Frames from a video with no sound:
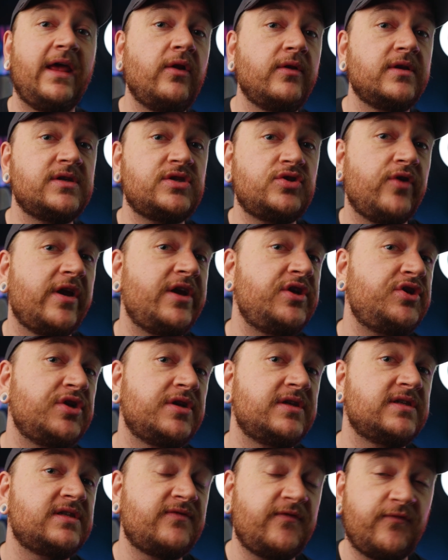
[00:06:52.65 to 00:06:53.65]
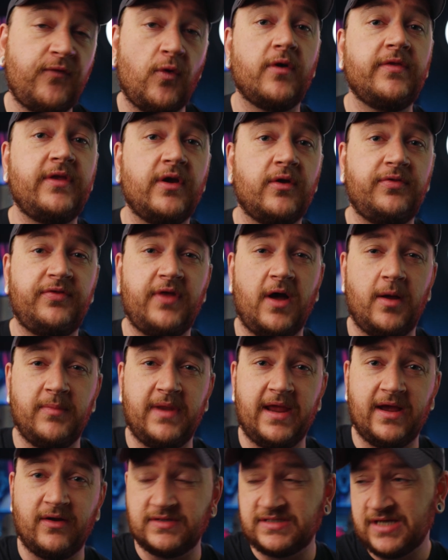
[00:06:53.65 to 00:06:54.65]
illustrations for their
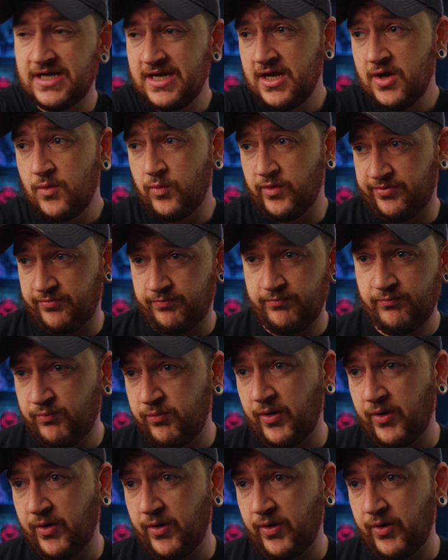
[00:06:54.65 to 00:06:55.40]
thumbnails with